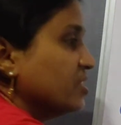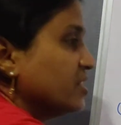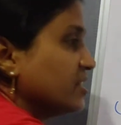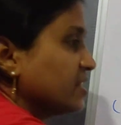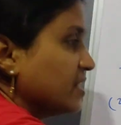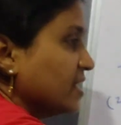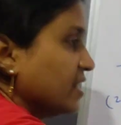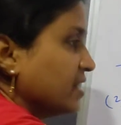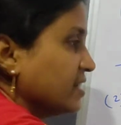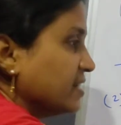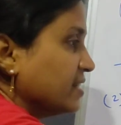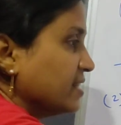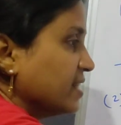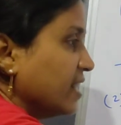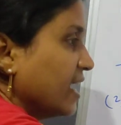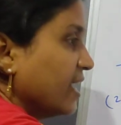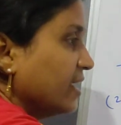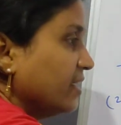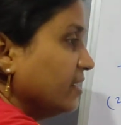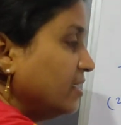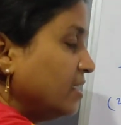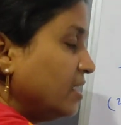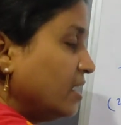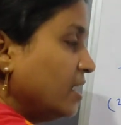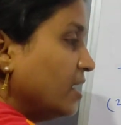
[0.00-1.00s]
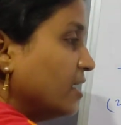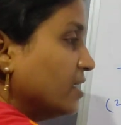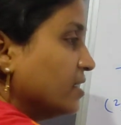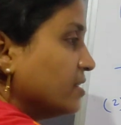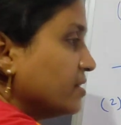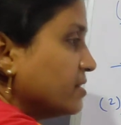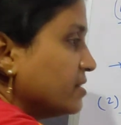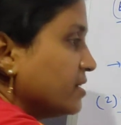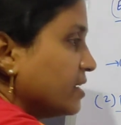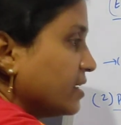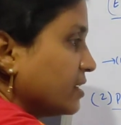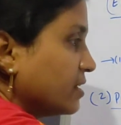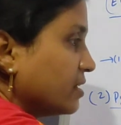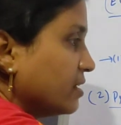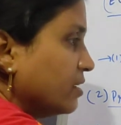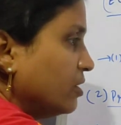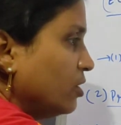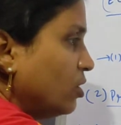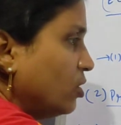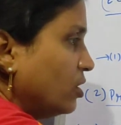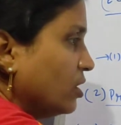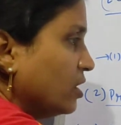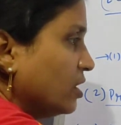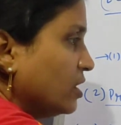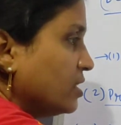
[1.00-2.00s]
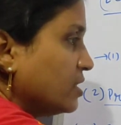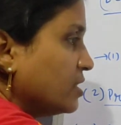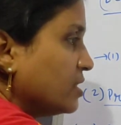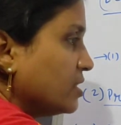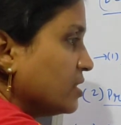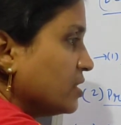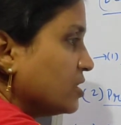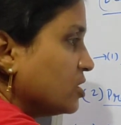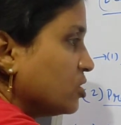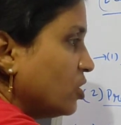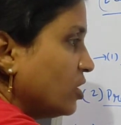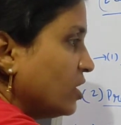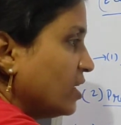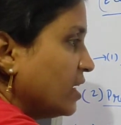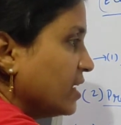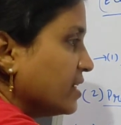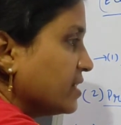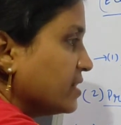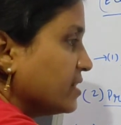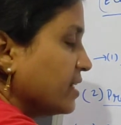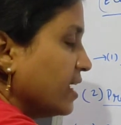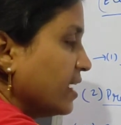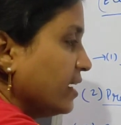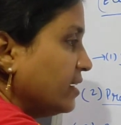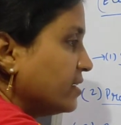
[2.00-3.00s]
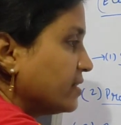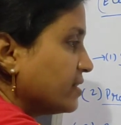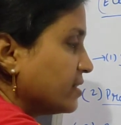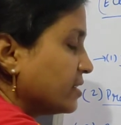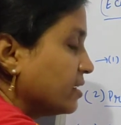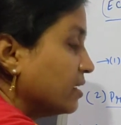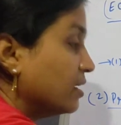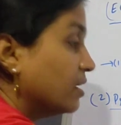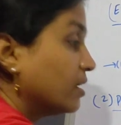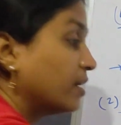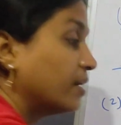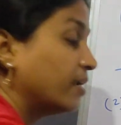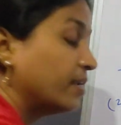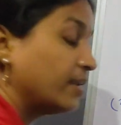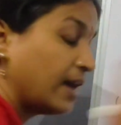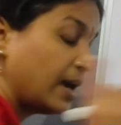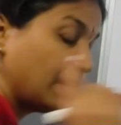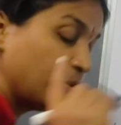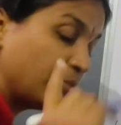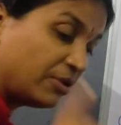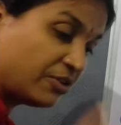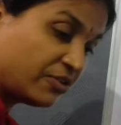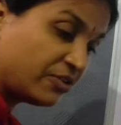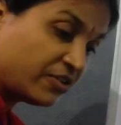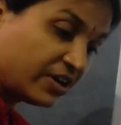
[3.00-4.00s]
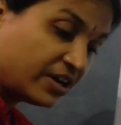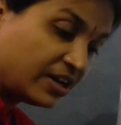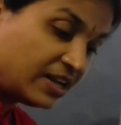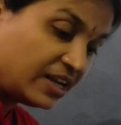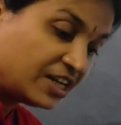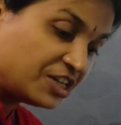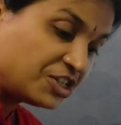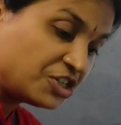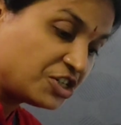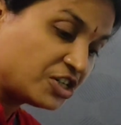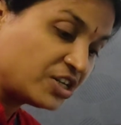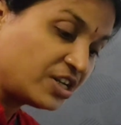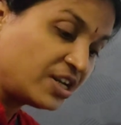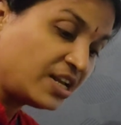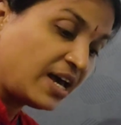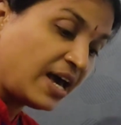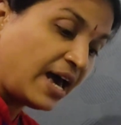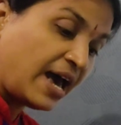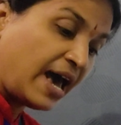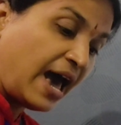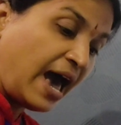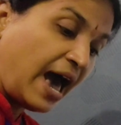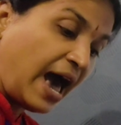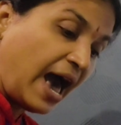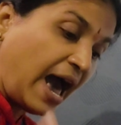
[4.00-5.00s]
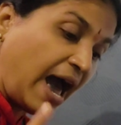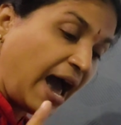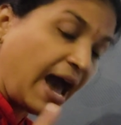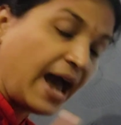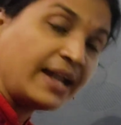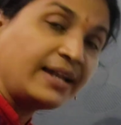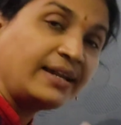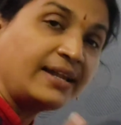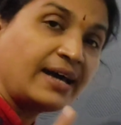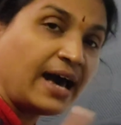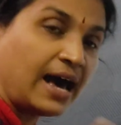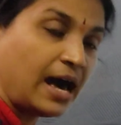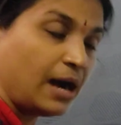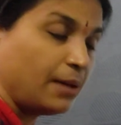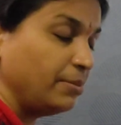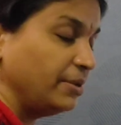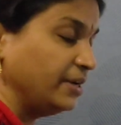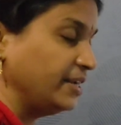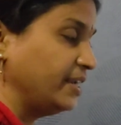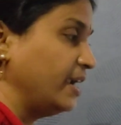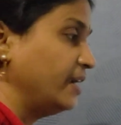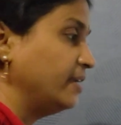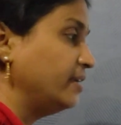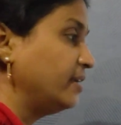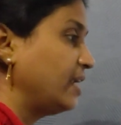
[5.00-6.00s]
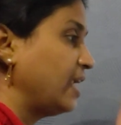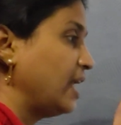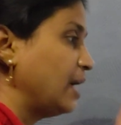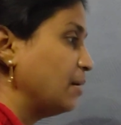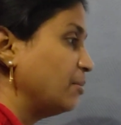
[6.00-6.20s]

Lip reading: is less than it's not less than, it's climate regulation and habitat.